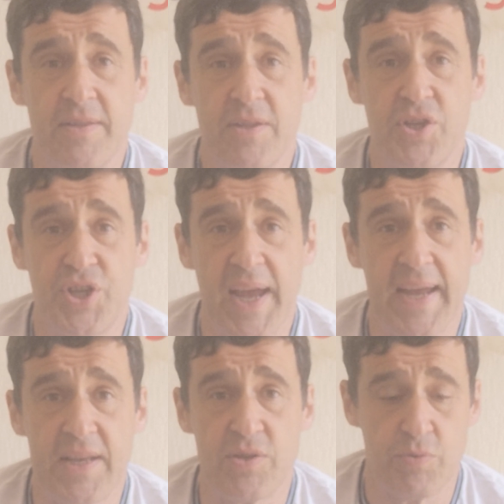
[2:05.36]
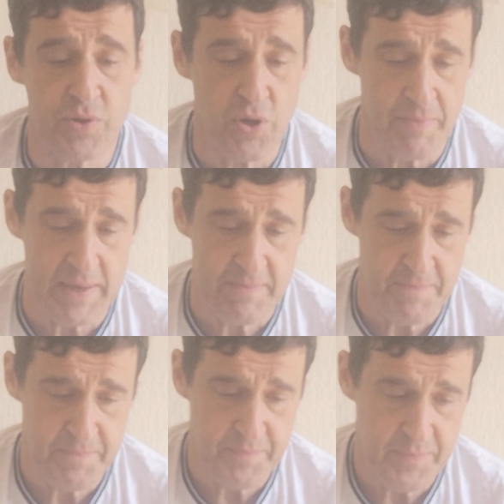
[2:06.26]
that change was coming.
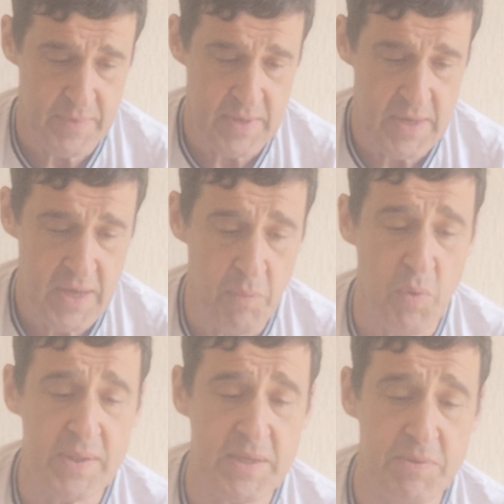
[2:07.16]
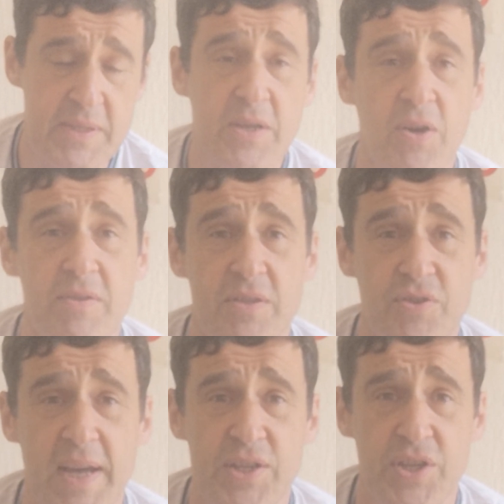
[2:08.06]
And once he was in the
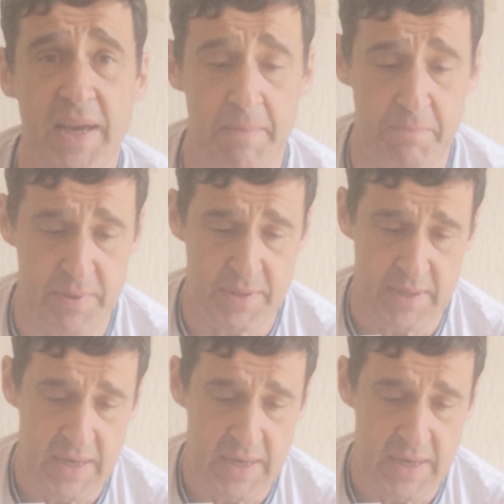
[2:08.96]
concentration camps,